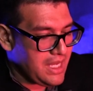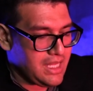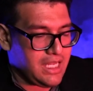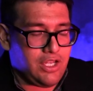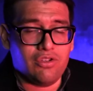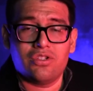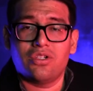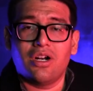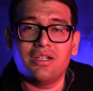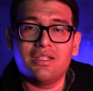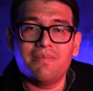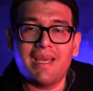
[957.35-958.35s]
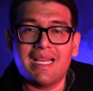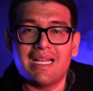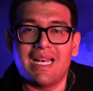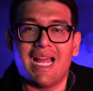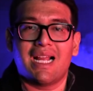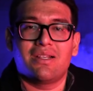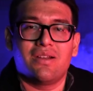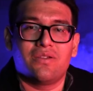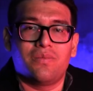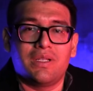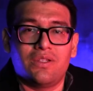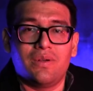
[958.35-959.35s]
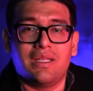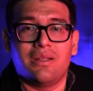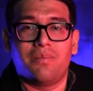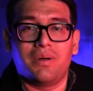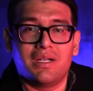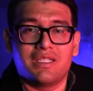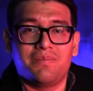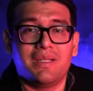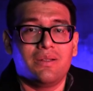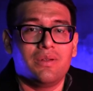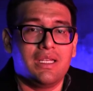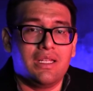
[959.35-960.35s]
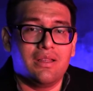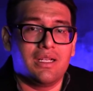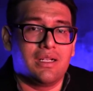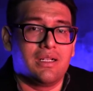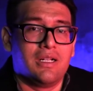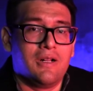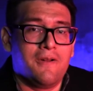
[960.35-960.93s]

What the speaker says: And then you start to make connections between the books, between the